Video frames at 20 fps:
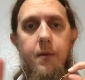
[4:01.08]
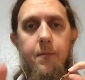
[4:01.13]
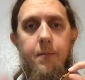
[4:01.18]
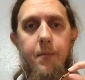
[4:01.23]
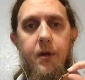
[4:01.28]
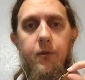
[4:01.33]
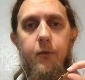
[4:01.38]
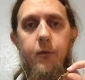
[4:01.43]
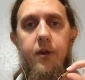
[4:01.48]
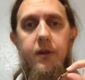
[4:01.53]

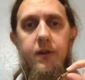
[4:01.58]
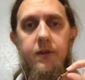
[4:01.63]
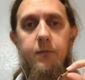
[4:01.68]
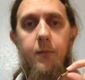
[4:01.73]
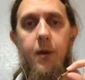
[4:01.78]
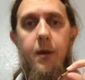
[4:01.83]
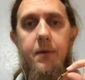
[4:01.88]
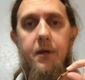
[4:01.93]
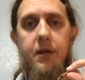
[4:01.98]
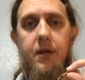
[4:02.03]
by the way, this
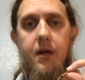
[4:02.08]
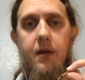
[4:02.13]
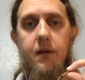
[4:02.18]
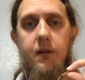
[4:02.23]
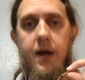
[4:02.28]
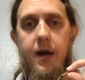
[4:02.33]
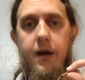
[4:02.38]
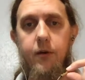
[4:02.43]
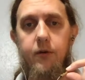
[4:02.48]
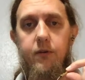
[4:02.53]
might be kind of
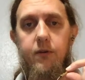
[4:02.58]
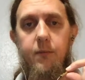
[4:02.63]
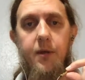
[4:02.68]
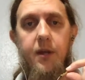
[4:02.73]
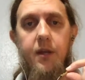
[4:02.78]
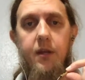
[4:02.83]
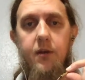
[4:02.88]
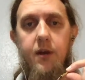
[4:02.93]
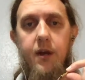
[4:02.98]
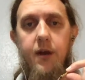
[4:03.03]
loud,
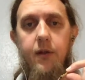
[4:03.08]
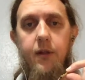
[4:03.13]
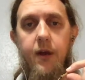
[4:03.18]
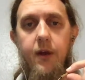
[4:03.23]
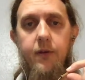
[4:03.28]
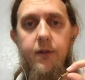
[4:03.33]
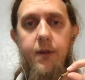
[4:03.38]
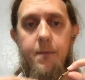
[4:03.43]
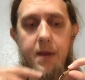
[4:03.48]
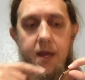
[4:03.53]
depending on how
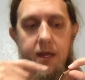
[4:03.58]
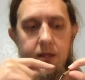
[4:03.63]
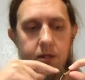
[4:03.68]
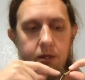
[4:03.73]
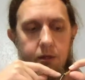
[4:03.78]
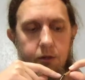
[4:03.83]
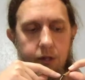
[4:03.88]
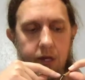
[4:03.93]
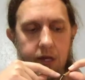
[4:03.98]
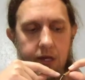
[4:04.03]
loud they made the
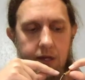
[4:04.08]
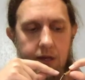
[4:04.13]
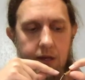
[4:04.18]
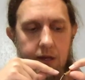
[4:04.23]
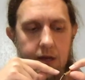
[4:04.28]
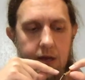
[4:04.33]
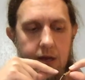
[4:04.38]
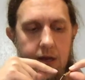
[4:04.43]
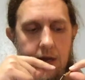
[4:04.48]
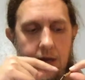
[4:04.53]
click
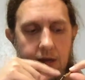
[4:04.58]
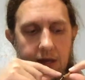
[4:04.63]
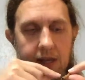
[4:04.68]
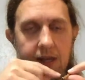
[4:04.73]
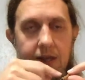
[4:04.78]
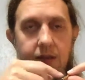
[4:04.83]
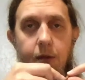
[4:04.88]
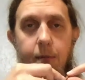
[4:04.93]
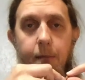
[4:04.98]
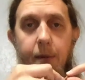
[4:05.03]

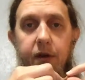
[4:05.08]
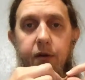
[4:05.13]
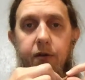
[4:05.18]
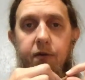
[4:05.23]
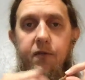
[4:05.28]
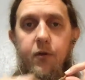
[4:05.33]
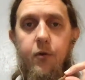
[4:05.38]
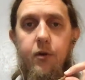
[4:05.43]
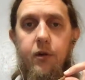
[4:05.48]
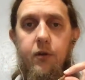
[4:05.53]
in the
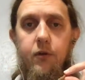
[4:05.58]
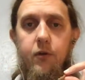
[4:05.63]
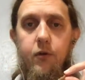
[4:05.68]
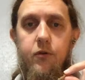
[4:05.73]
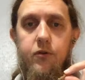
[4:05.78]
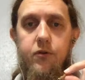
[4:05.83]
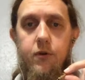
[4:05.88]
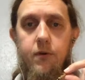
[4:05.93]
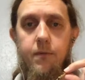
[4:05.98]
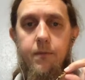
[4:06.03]
microphone
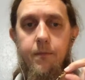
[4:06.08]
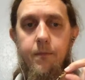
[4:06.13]
enclosure.